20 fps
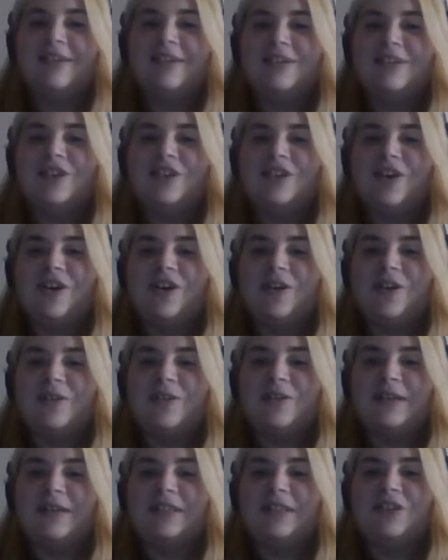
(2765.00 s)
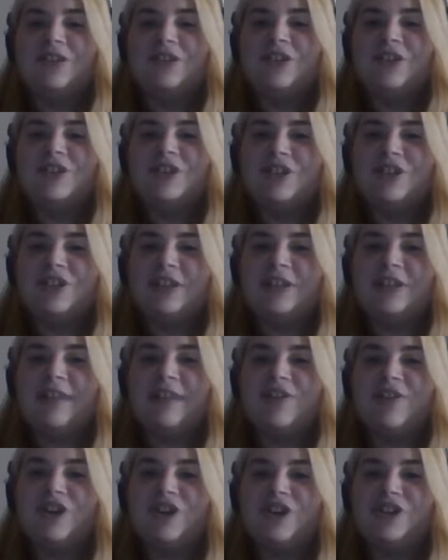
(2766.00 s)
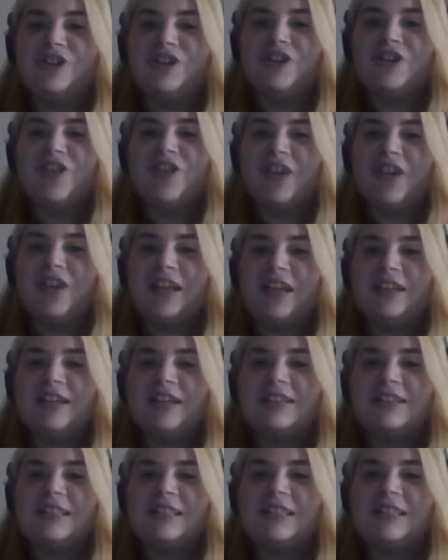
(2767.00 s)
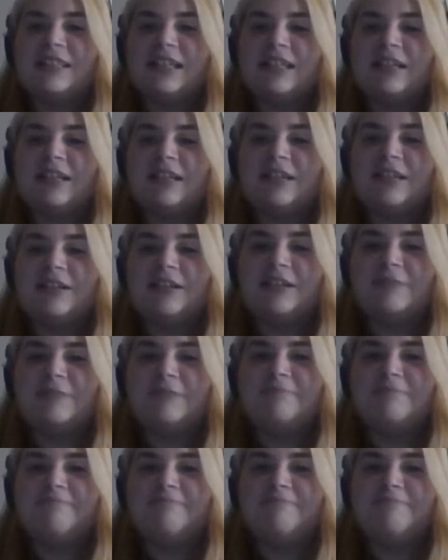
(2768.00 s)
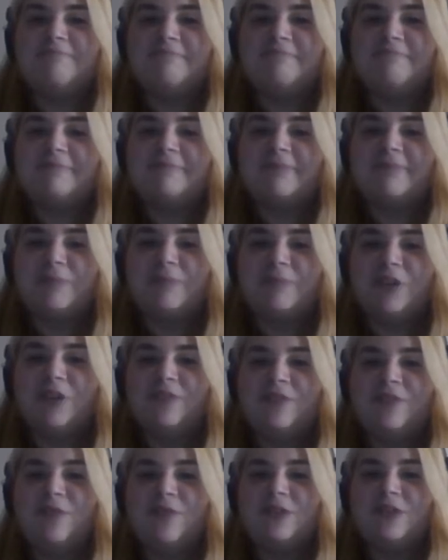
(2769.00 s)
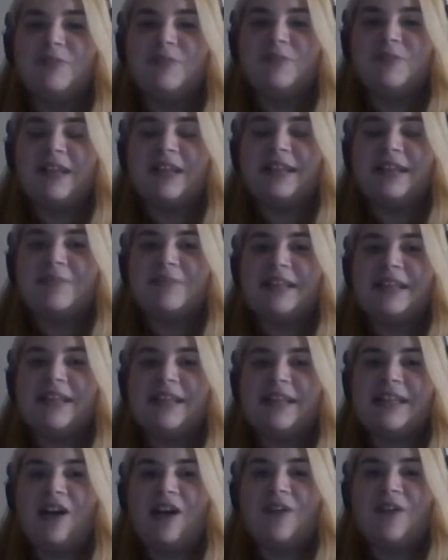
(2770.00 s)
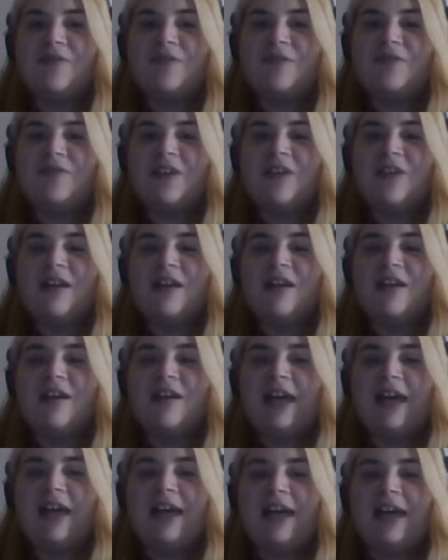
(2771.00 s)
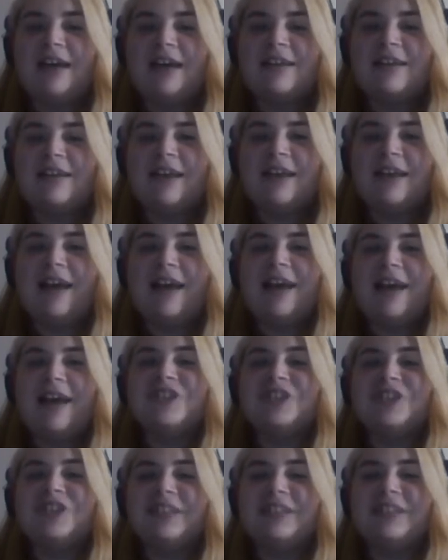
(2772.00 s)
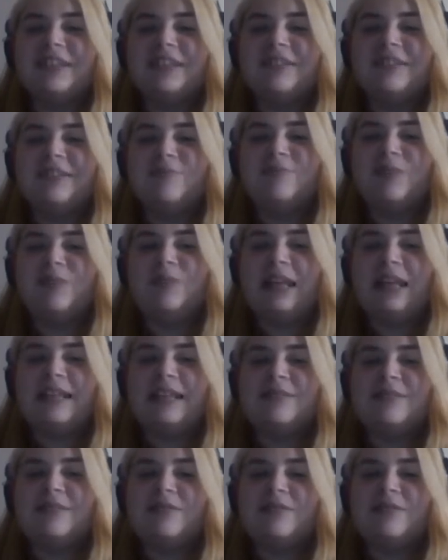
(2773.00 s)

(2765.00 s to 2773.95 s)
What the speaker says: so it looks good. I've heard good things. Looking forward to playing it myself. And I actually, when I